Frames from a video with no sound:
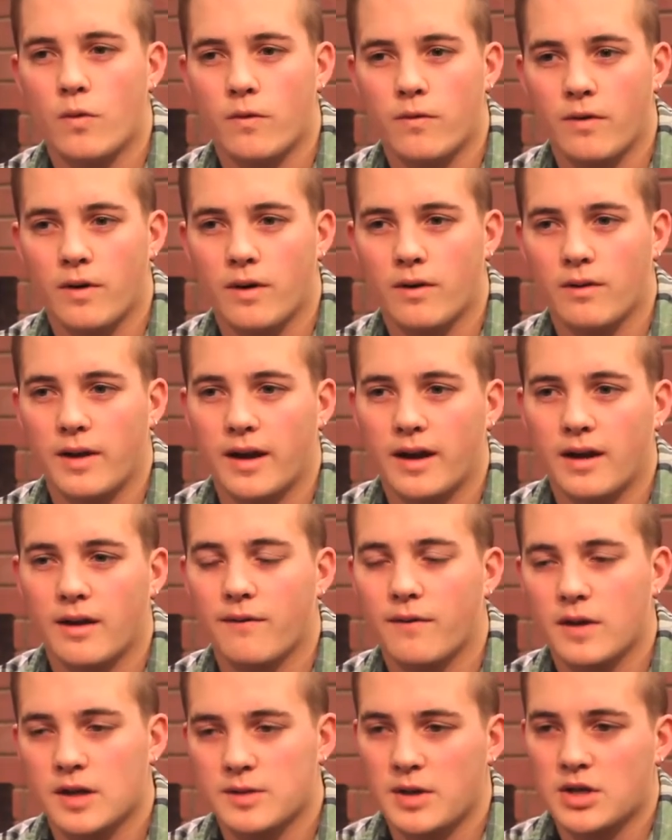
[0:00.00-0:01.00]
for like
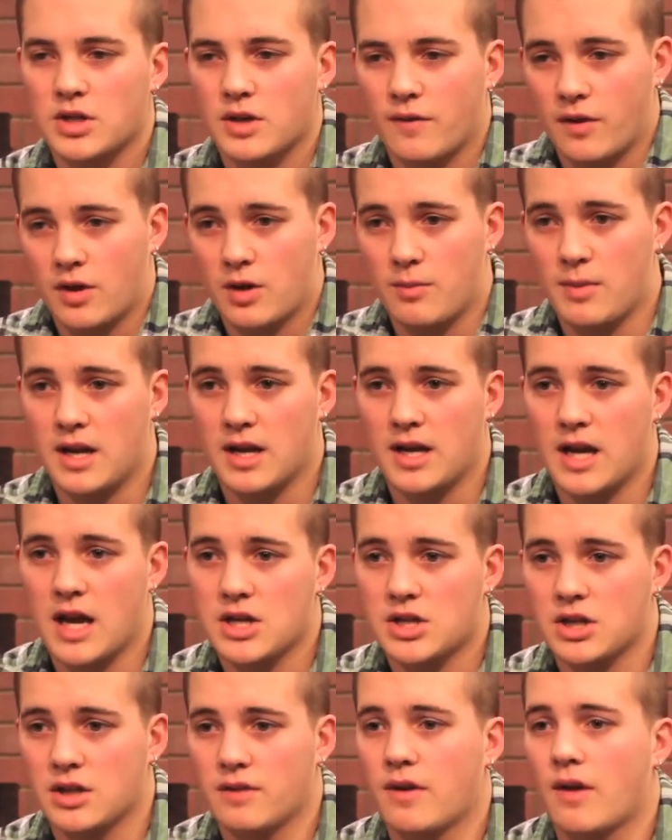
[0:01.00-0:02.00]
especially for
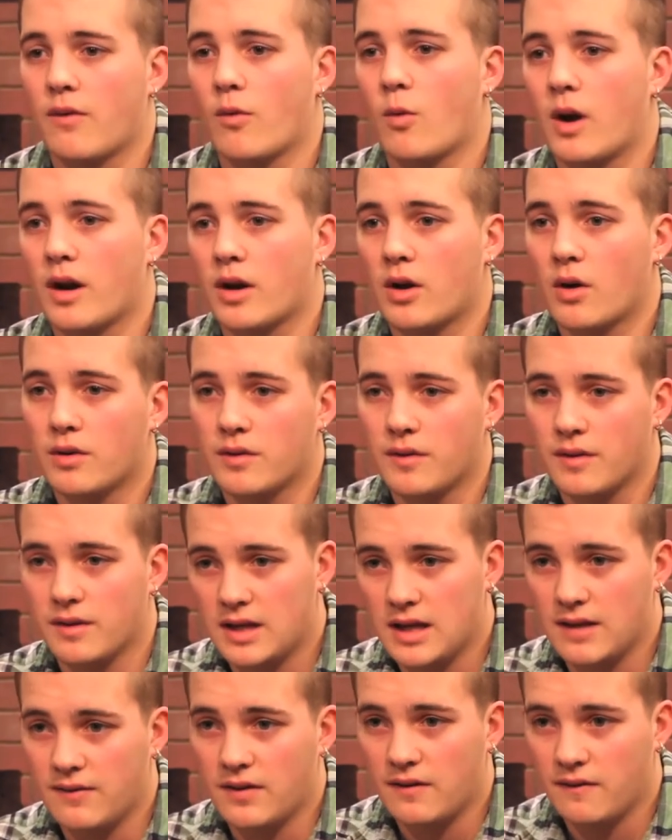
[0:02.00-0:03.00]
communication if you ever want to go into the
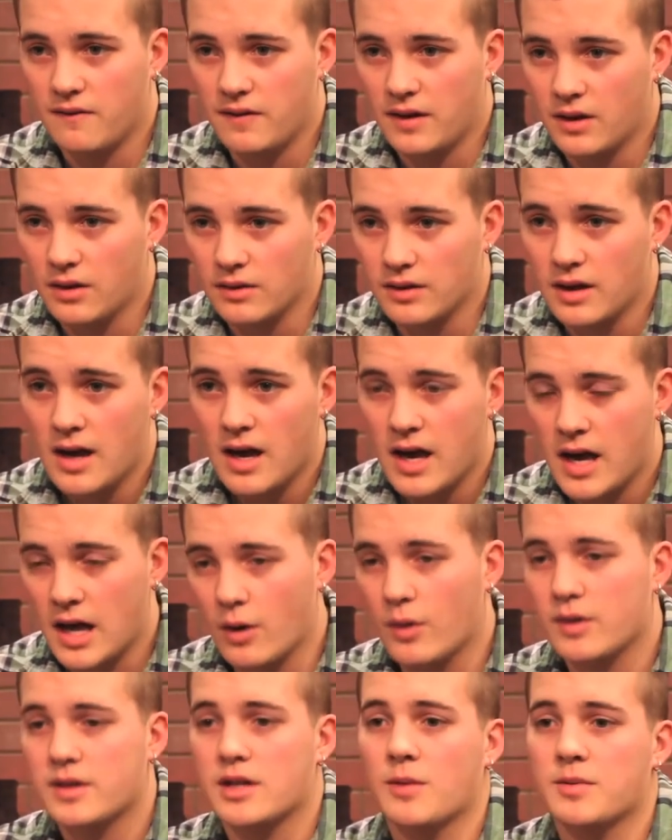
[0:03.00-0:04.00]
tv field it
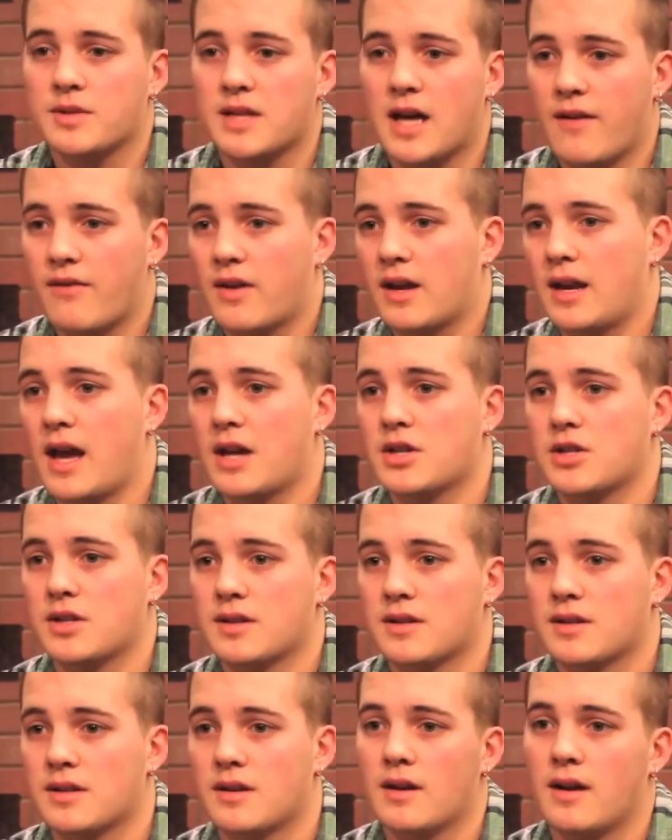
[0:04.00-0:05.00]
always helps to have
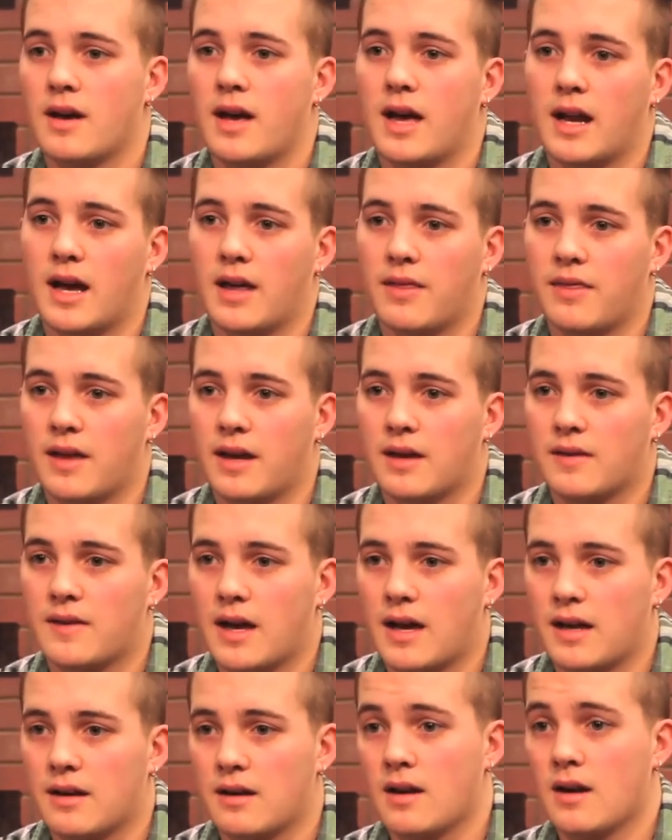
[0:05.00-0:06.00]
connections and i think
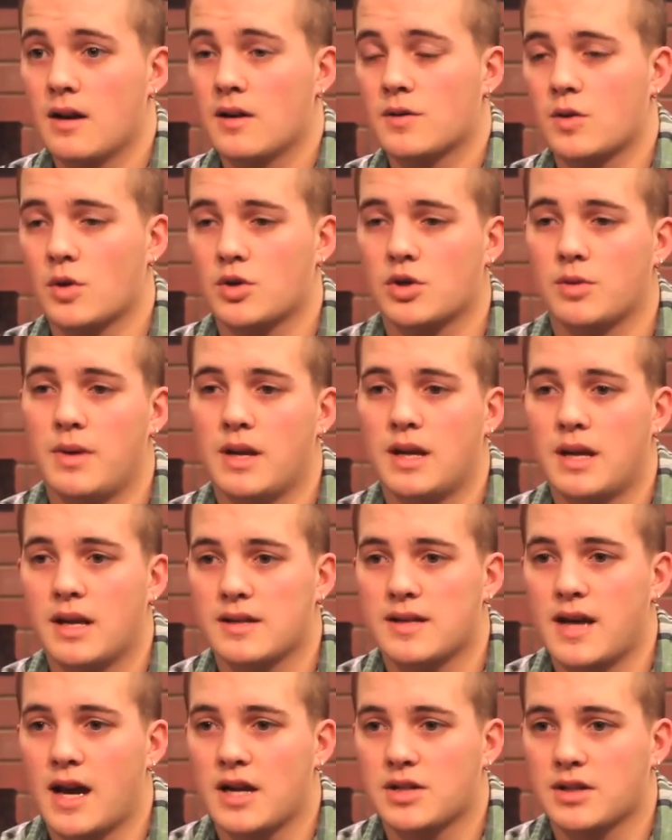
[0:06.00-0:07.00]
that social media
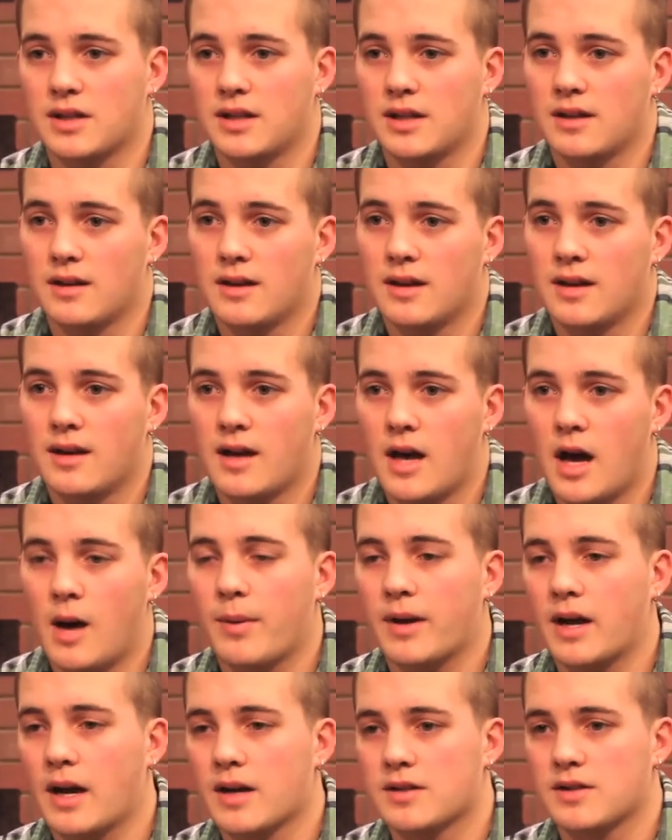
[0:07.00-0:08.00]
is actually
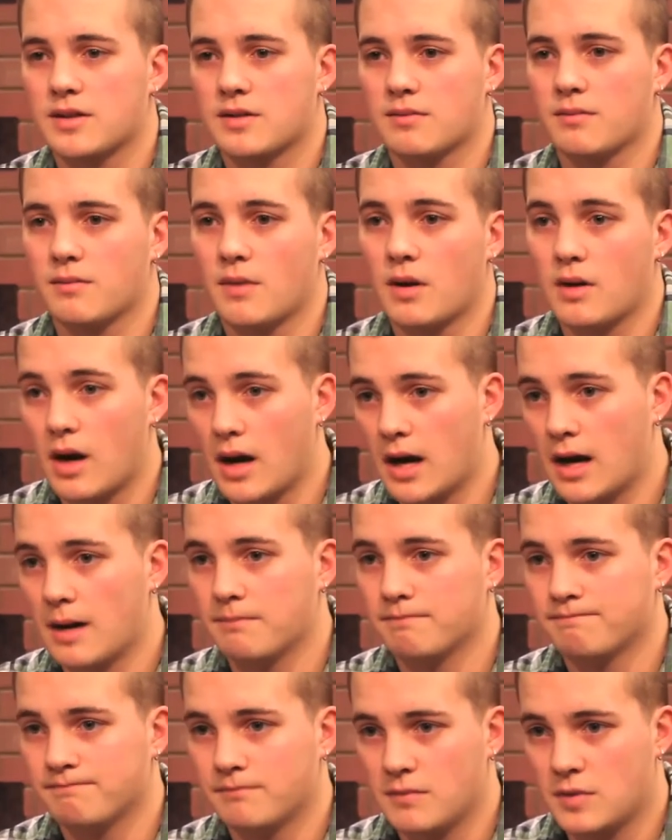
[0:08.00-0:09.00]
helping us um,
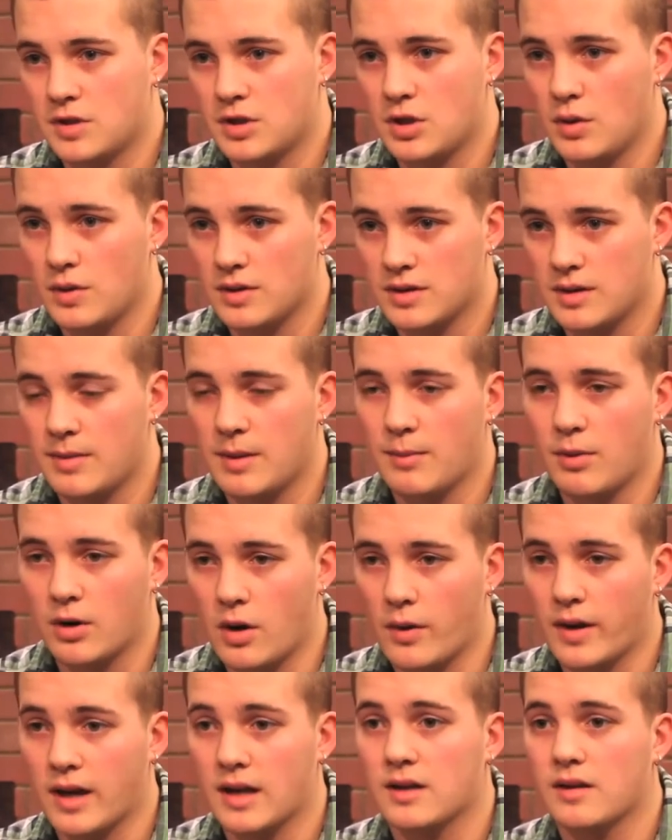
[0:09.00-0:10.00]
students and people
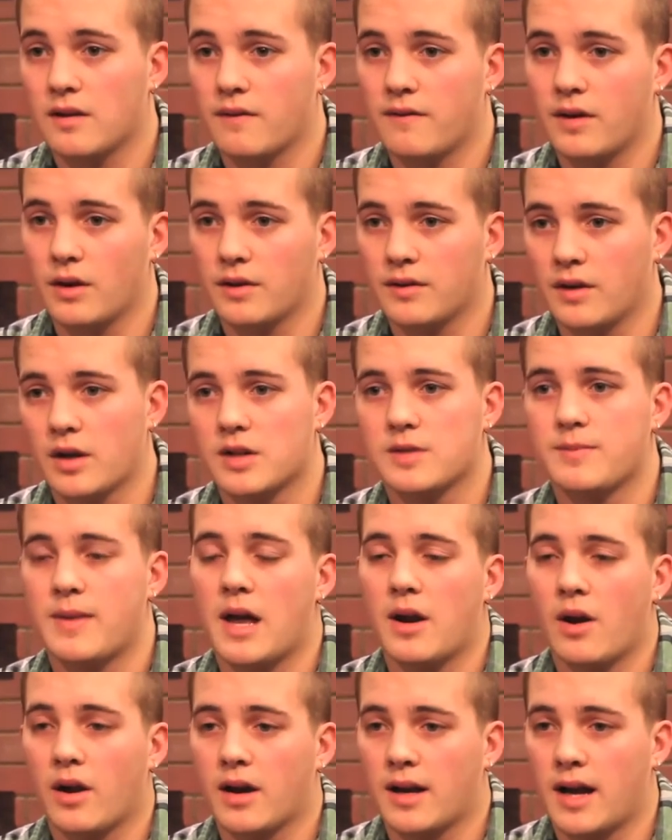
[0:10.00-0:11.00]
going into the field to
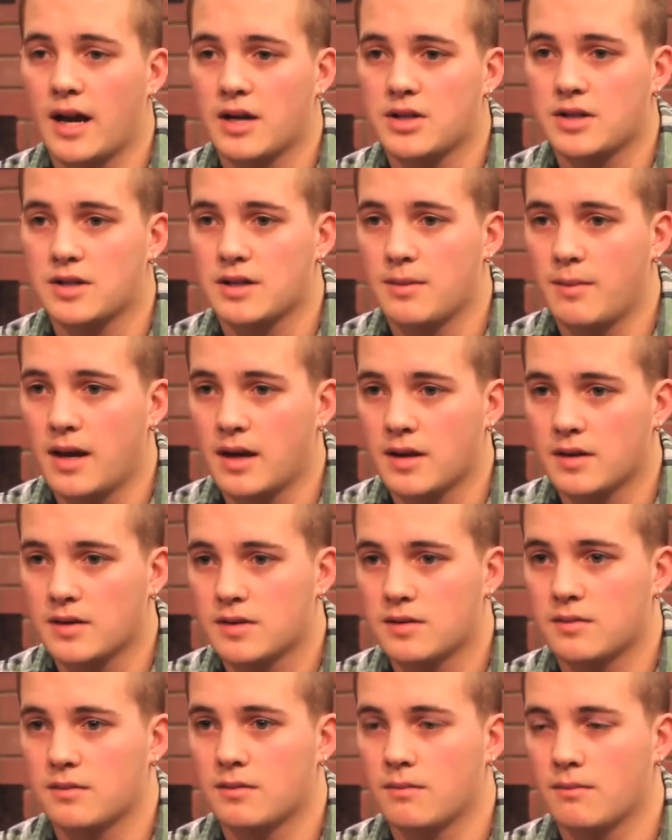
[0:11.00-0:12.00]
expand our connections and make
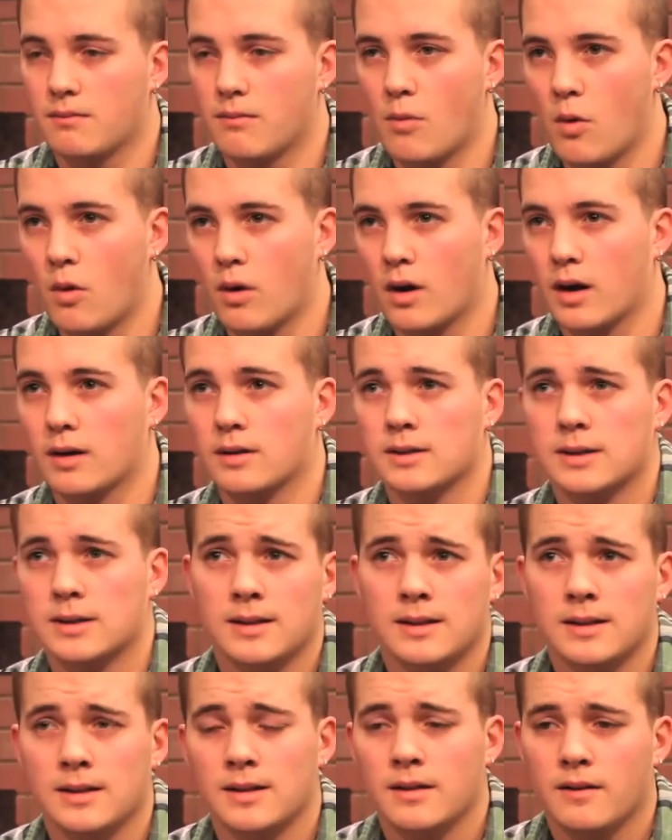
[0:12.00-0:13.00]
us more
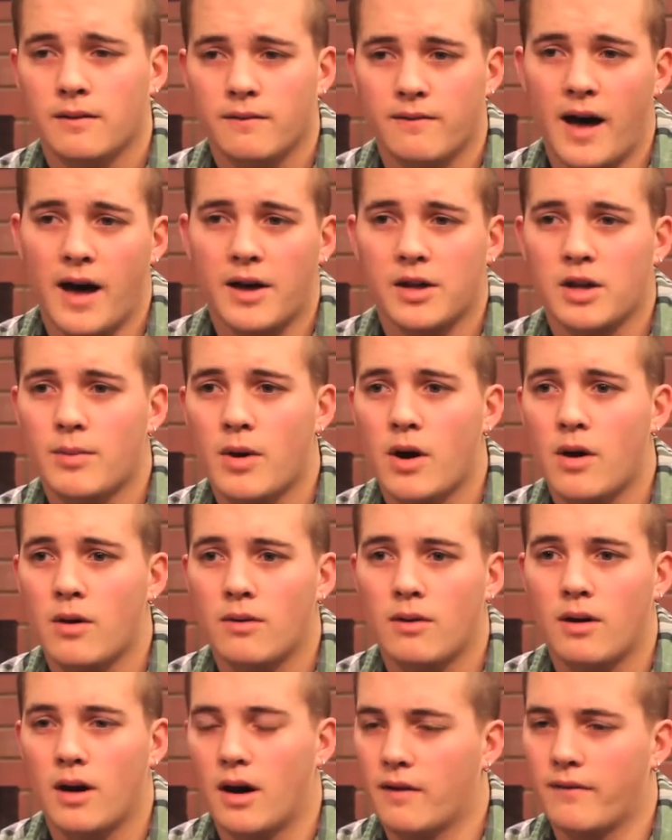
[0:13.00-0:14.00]

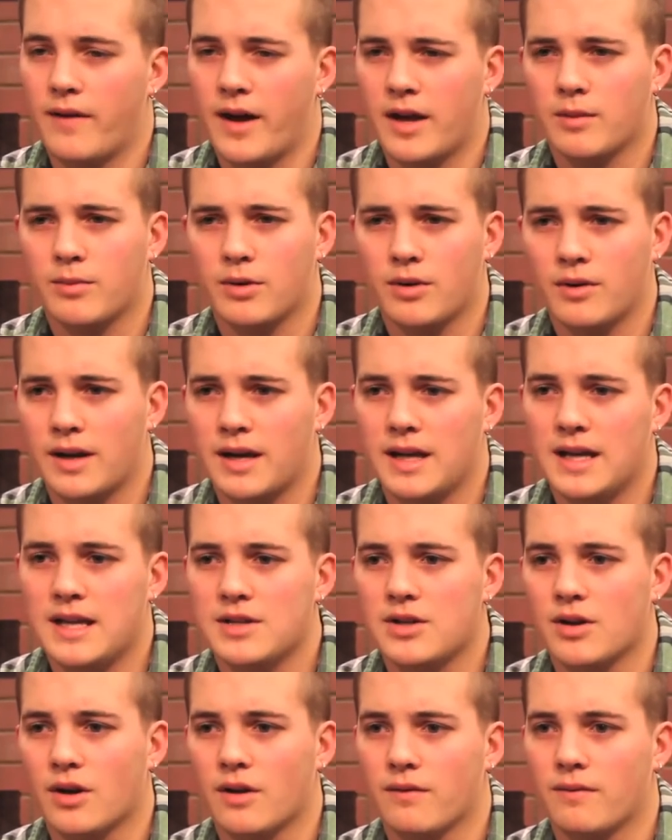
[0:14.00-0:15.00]
valuable uh, valuable and
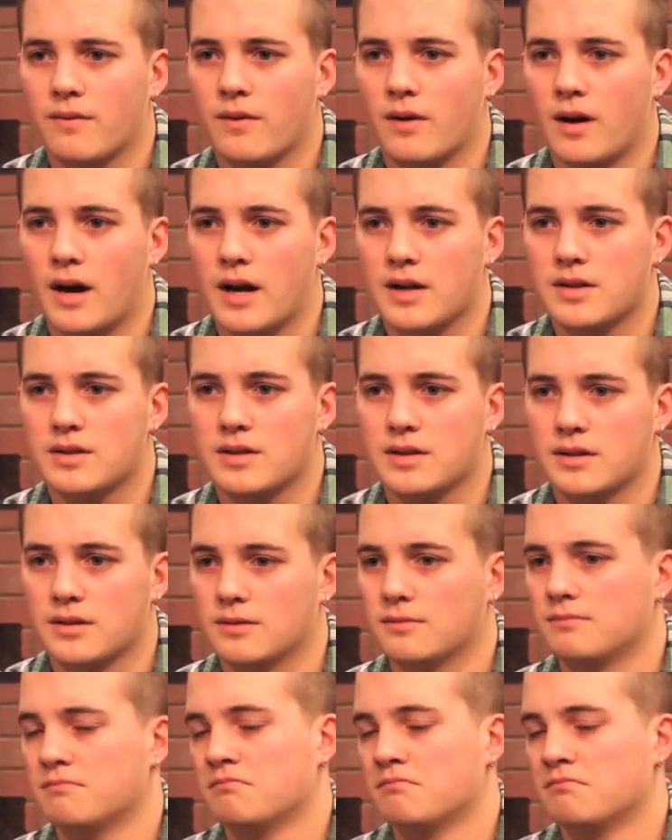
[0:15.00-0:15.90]
easier for us to